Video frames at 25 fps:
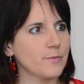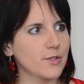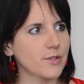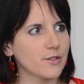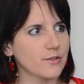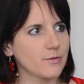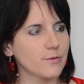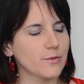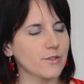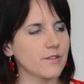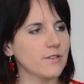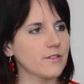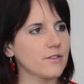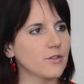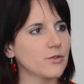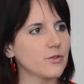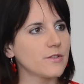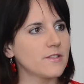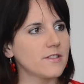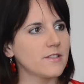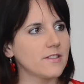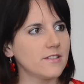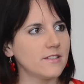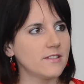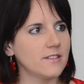because we don't
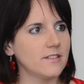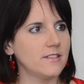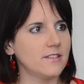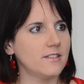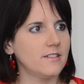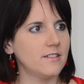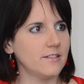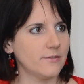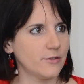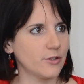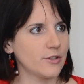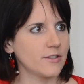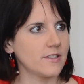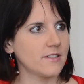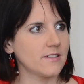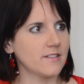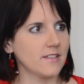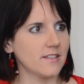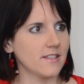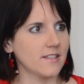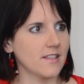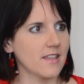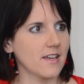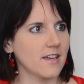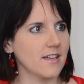see the
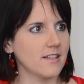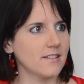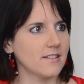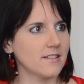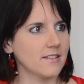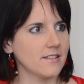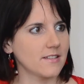diversity in that. Mm.